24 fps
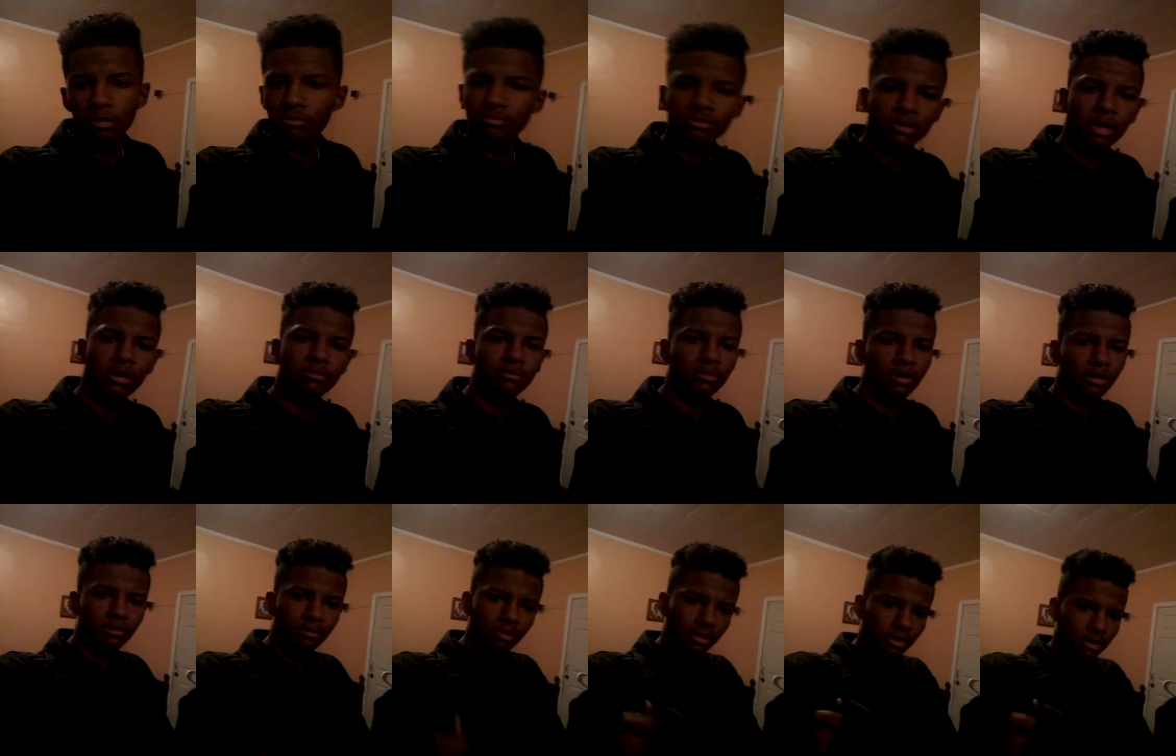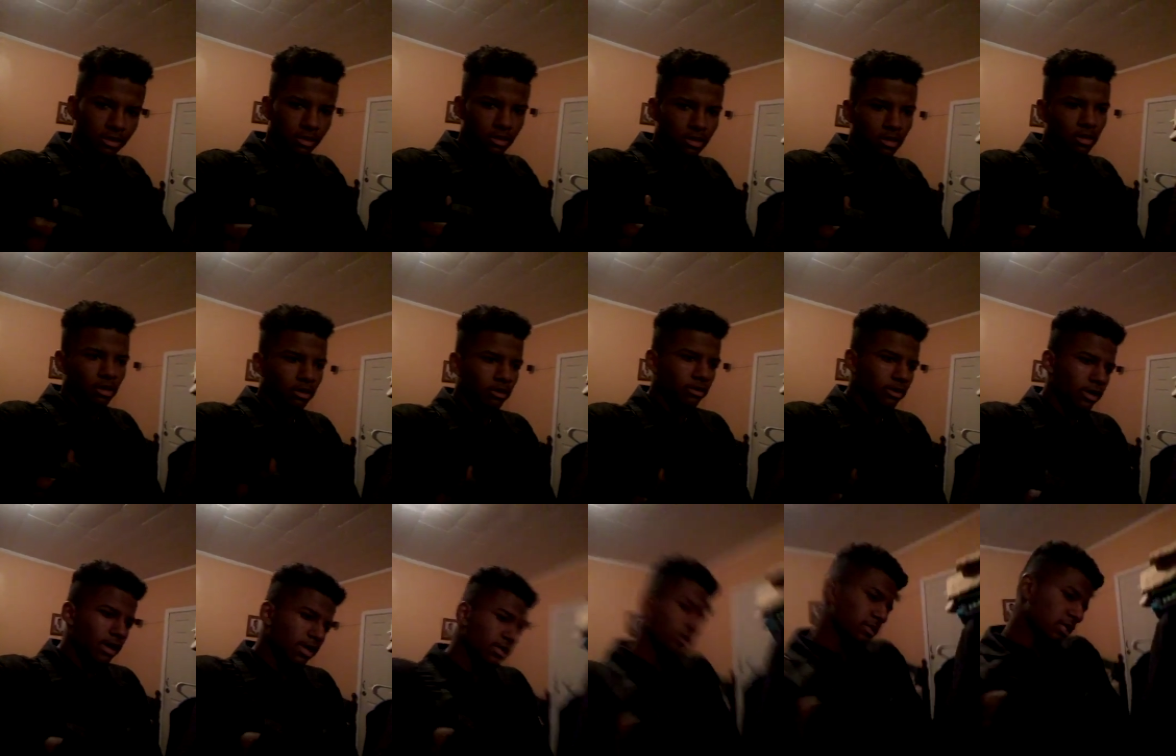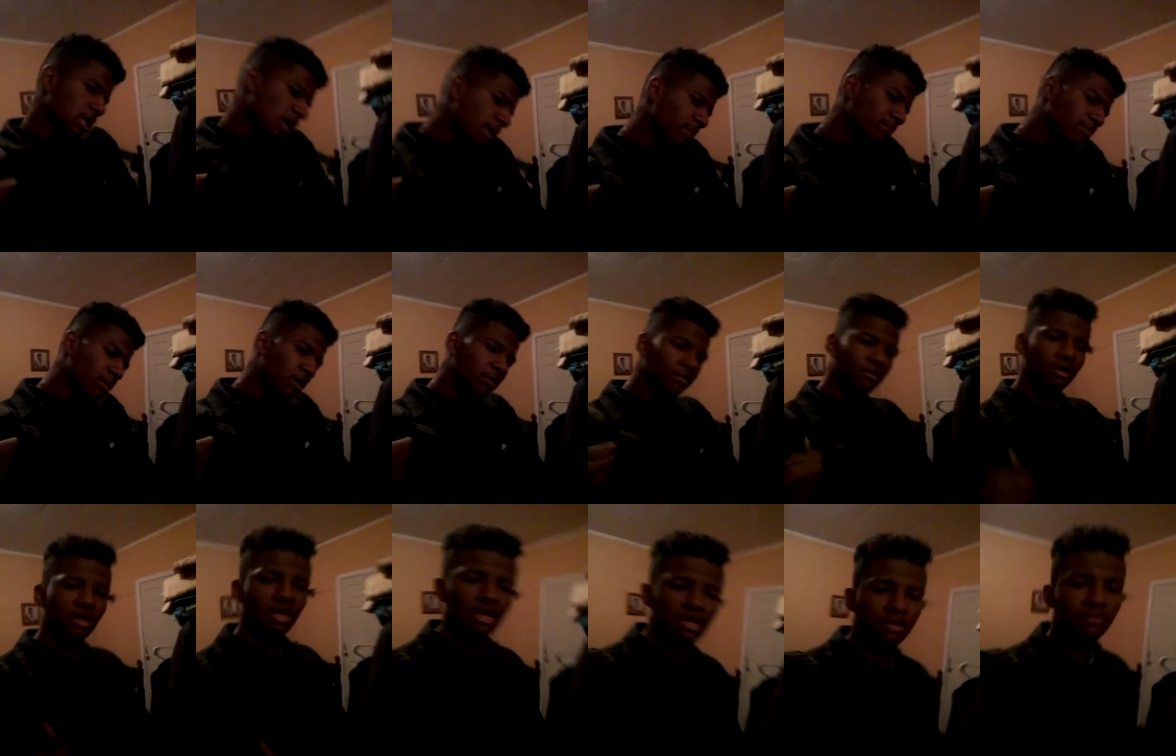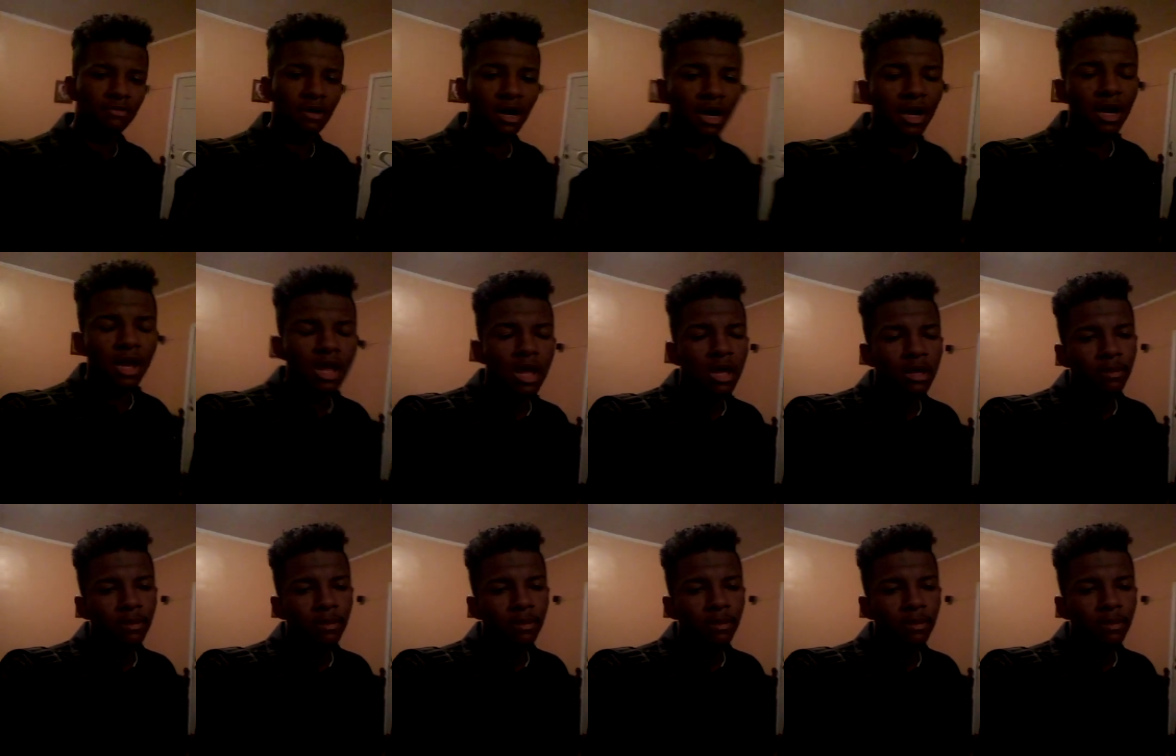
I'm I'm not in a car crash. I'm perfectly fine.